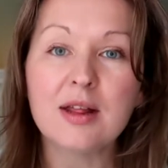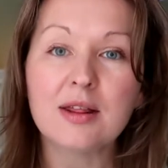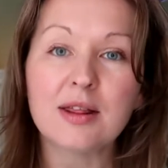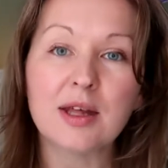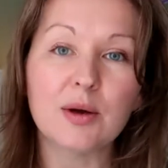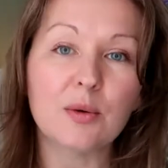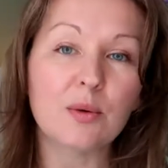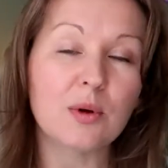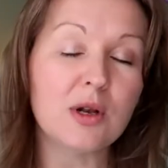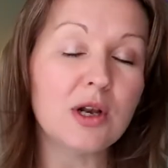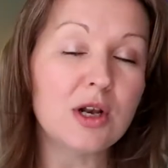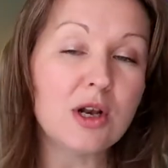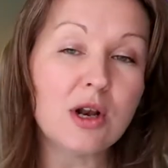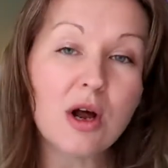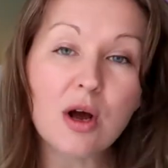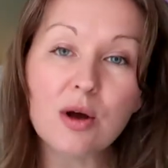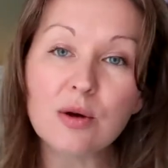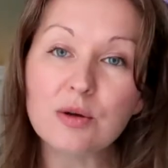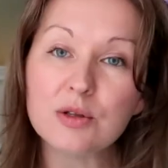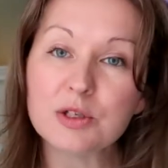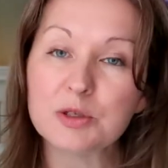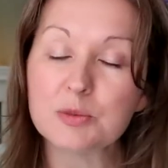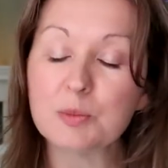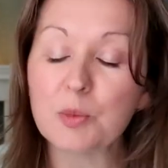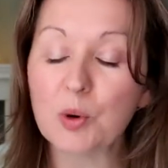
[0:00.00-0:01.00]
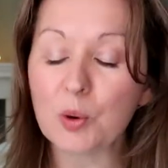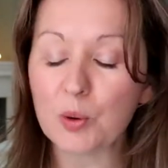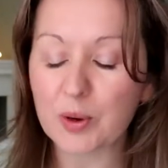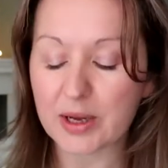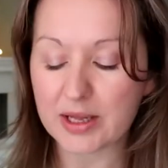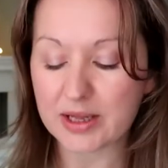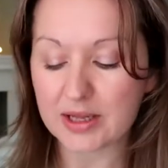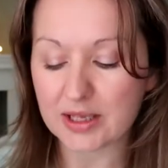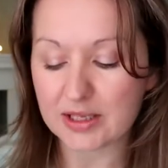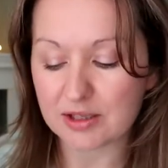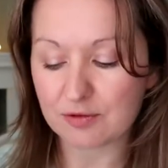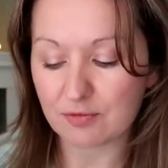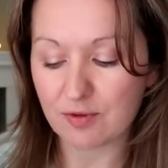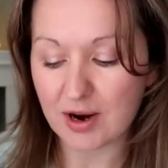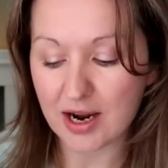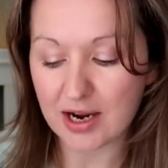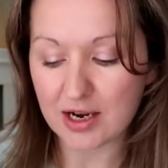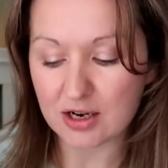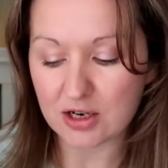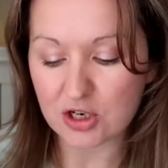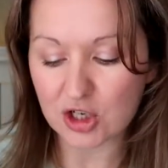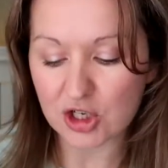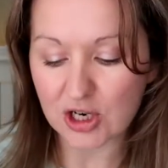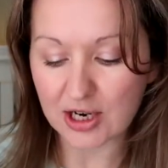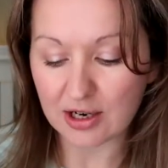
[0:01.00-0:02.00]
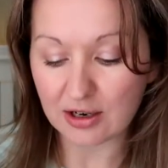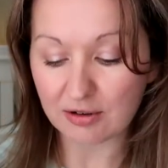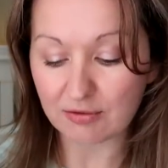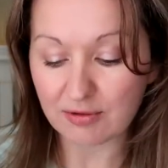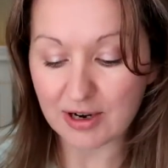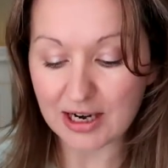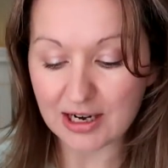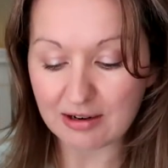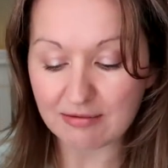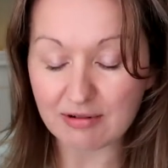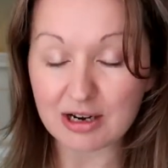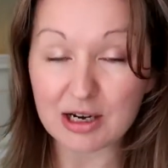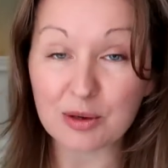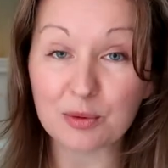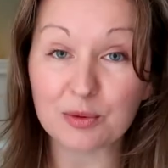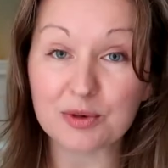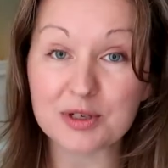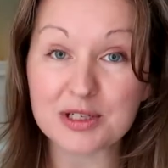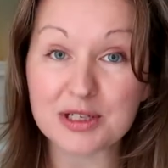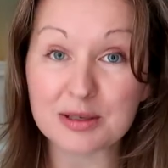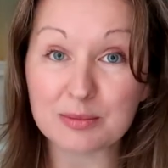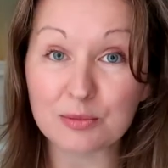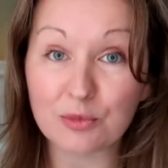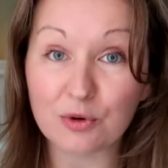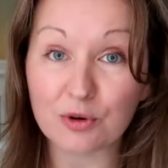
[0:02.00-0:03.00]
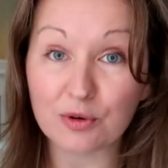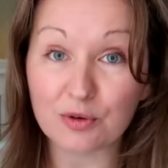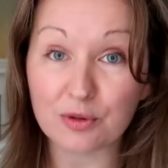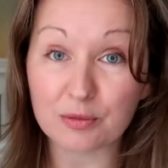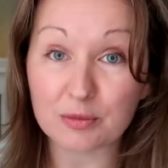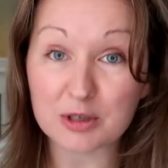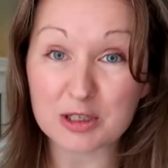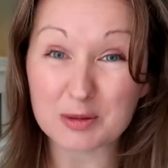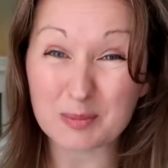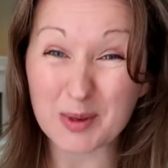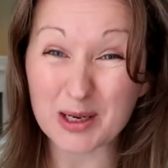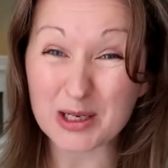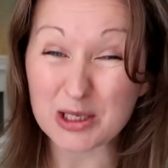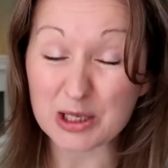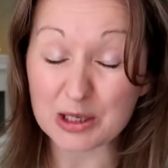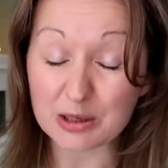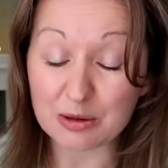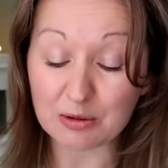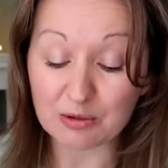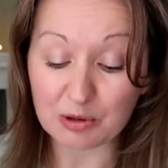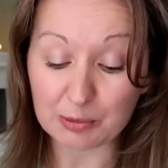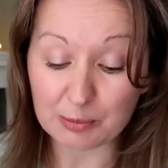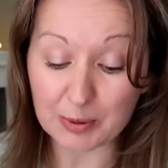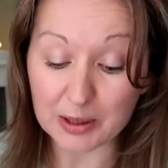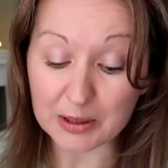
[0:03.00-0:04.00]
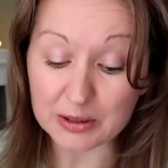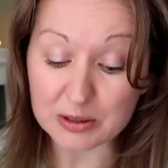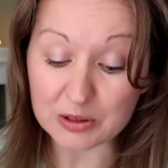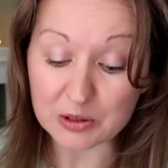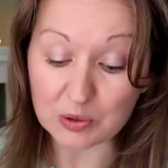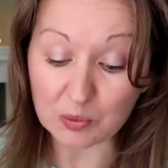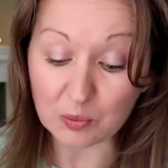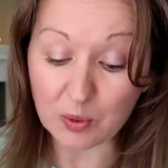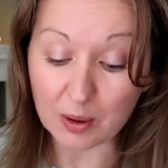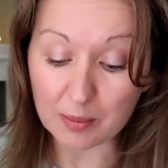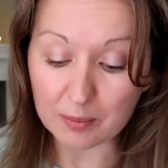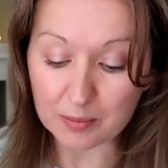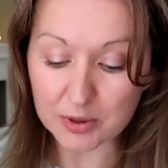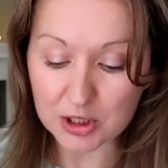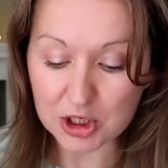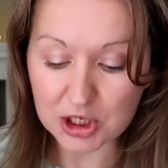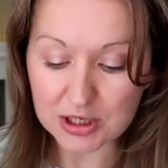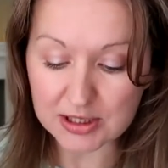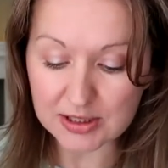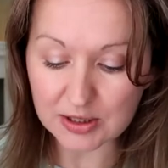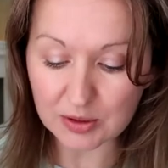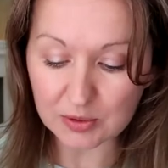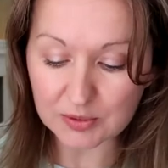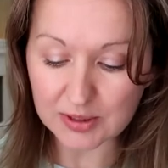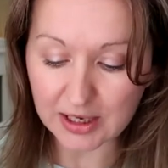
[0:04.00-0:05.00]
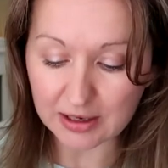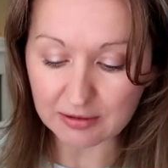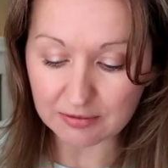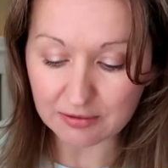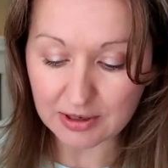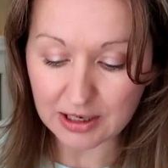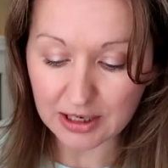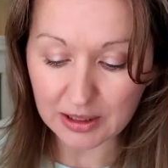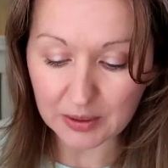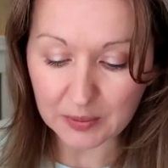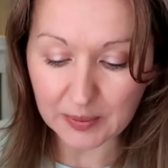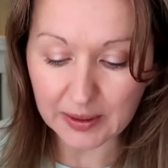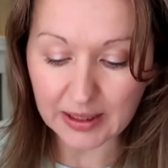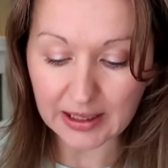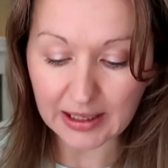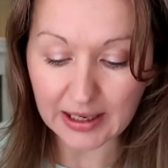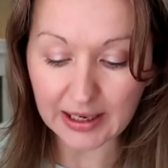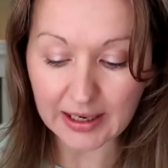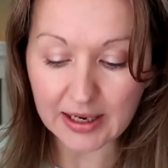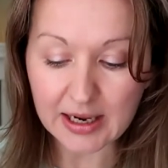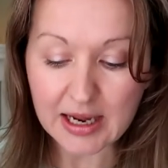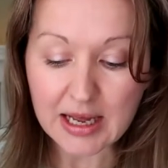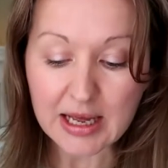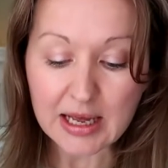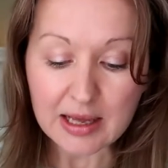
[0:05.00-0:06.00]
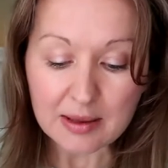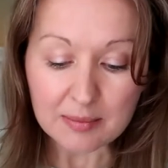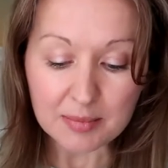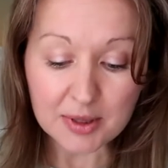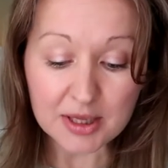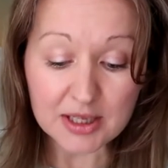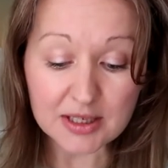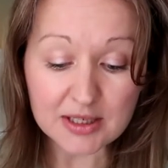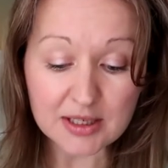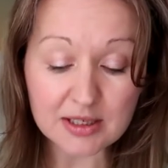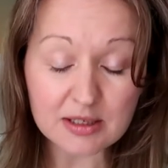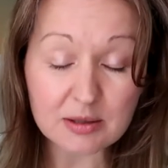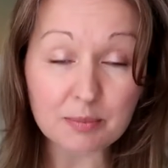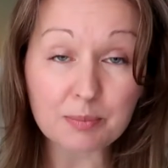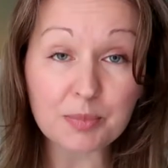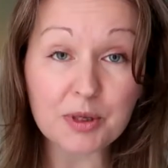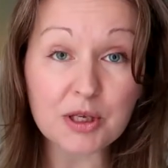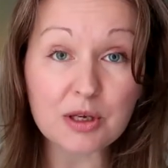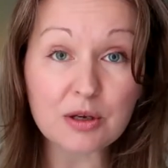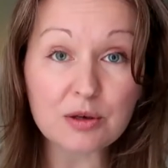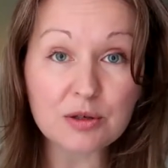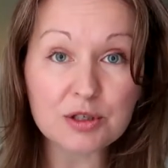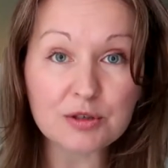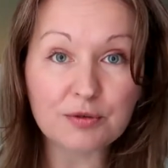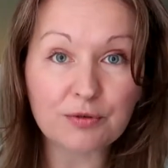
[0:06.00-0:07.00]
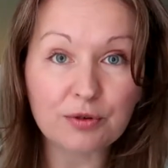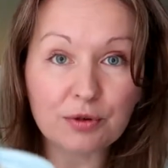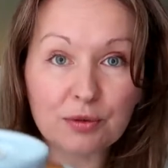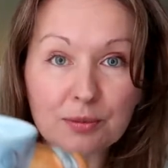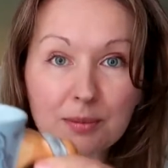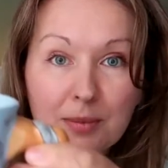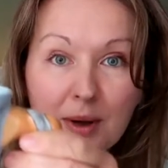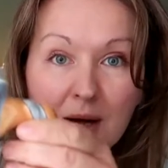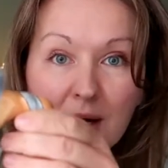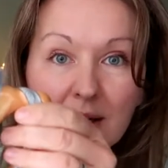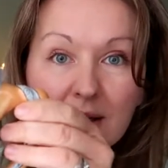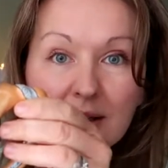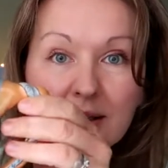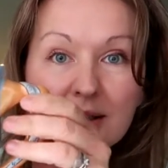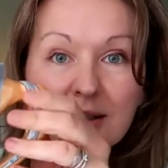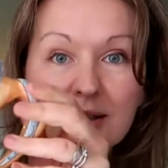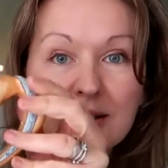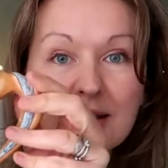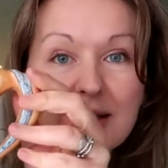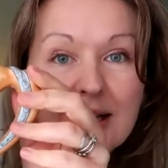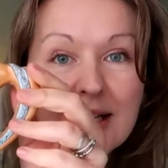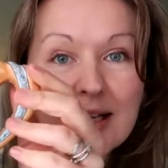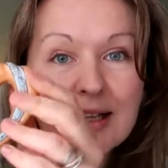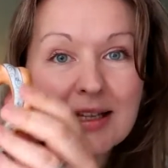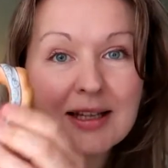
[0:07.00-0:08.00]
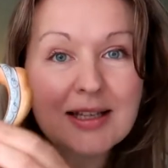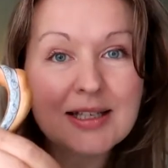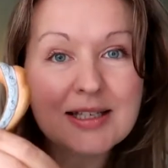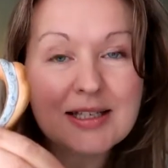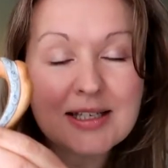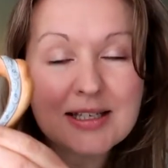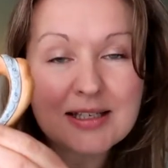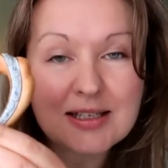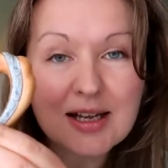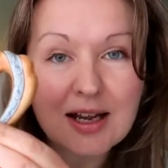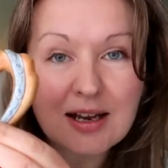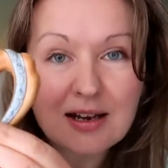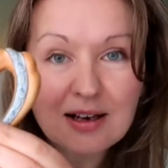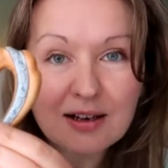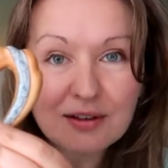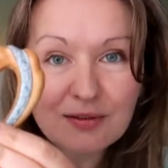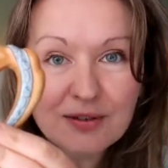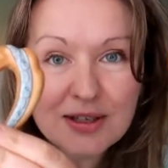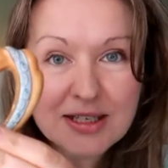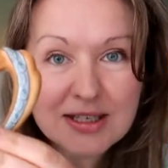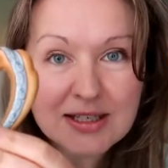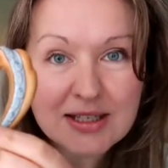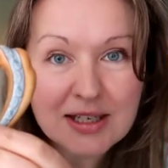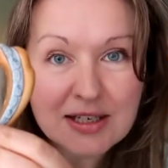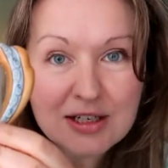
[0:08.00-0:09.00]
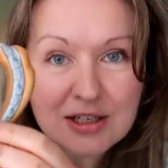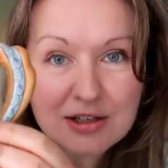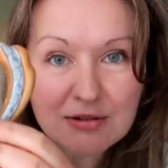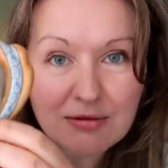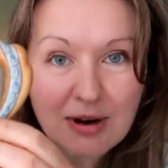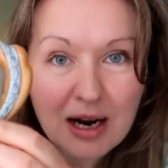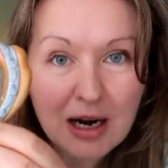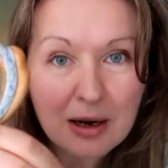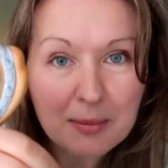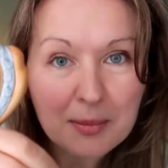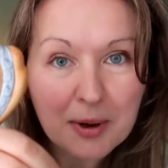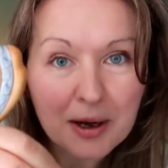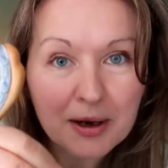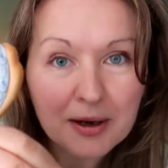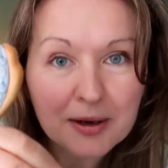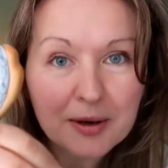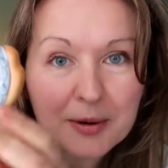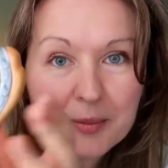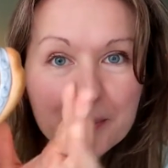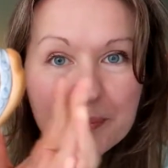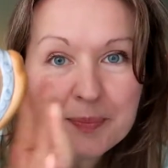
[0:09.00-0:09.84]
there were loads more in this range, and I really, really wanted more of them, especially the Rapunzel one, but she sold out really quickly. But this is a beautiful mug. This is a lovely Cinderella mug.